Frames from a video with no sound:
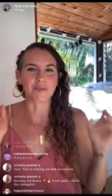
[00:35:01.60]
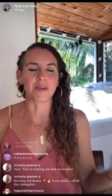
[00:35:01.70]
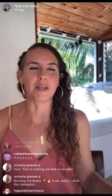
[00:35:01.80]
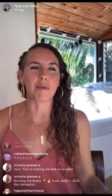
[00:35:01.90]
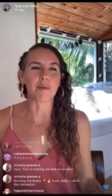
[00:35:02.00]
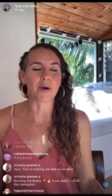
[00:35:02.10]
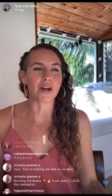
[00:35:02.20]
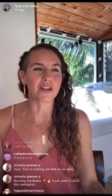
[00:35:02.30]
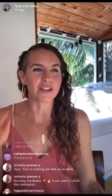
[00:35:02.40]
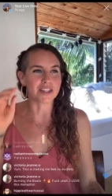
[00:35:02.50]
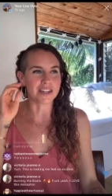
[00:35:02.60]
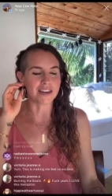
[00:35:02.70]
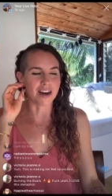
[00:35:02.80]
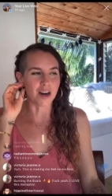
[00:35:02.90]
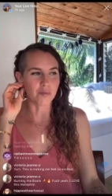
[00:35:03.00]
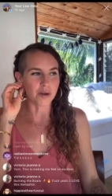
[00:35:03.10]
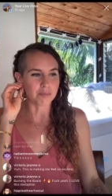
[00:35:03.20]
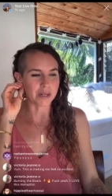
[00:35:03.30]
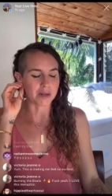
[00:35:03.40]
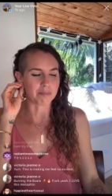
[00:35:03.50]
My partner did not want me
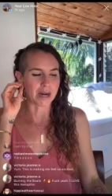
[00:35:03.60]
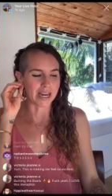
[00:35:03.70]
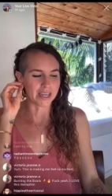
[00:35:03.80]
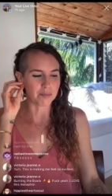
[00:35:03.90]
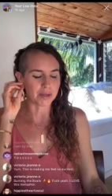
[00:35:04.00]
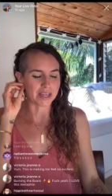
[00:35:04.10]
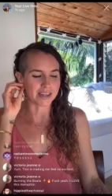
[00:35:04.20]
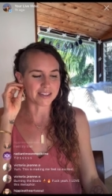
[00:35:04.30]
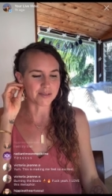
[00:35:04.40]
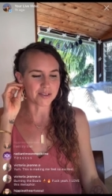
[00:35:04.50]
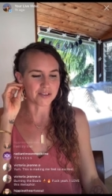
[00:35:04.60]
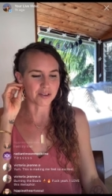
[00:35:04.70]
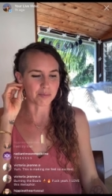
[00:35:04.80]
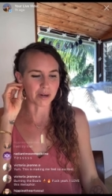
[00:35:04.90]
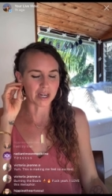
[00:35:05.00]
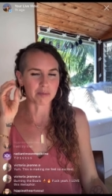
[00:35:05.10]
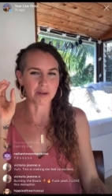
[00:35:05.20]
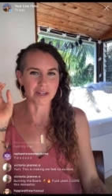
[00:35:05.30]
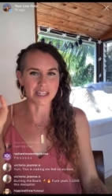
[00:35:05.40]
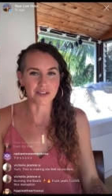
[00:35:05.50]
to buy it because it was so breakable
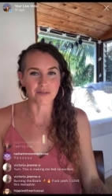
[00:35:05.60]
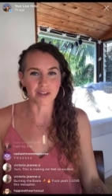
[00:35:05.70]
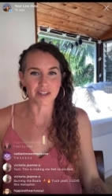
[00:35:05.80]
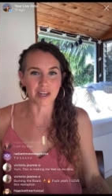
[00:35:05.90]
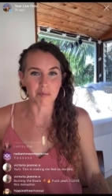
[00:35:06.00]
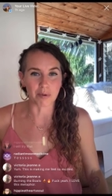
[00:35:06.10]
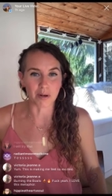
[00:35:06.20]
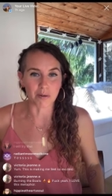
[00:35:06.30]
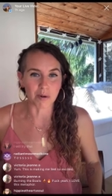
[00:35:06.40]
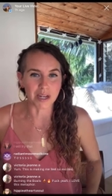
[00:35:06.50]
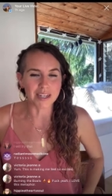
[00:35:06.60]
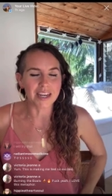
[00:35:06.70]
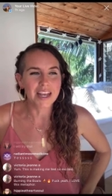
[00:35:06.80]
and his friend had broke one.